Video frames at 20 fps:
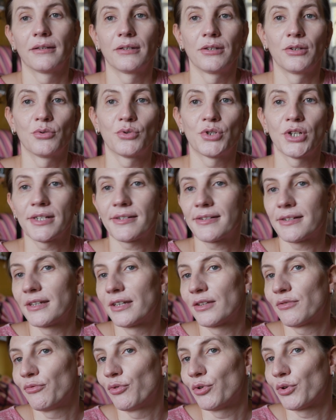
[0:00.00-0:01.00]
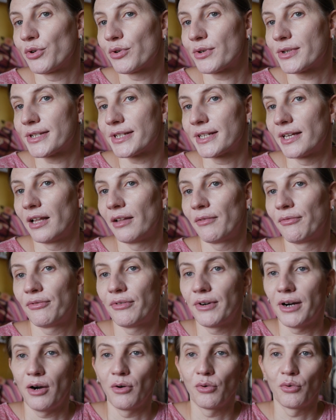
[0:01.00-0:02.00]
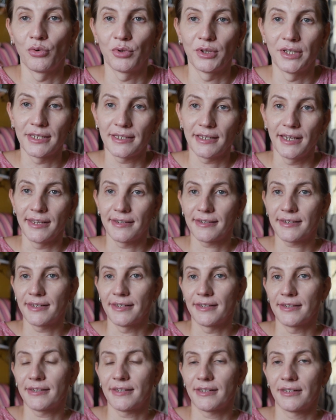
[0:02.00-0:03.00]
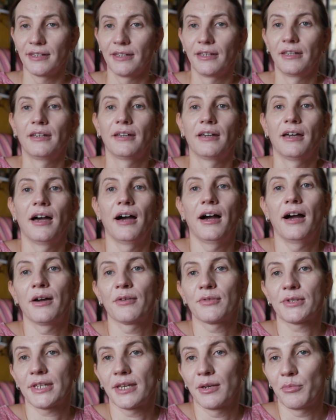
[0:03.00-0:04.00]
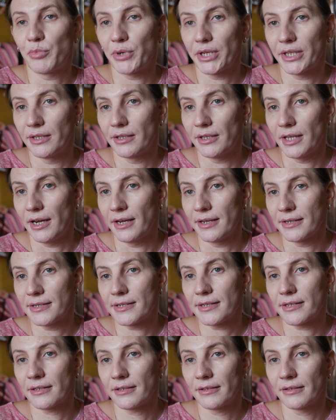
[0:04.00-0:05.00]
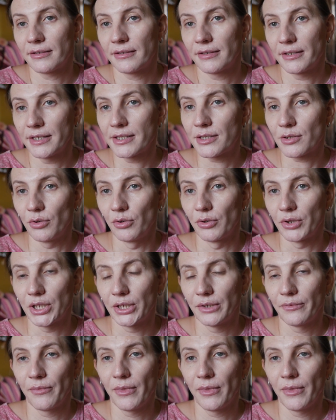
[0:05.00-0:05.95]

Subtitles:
You just see it for yourself how good this lens is. I would say pretty nice. It's good.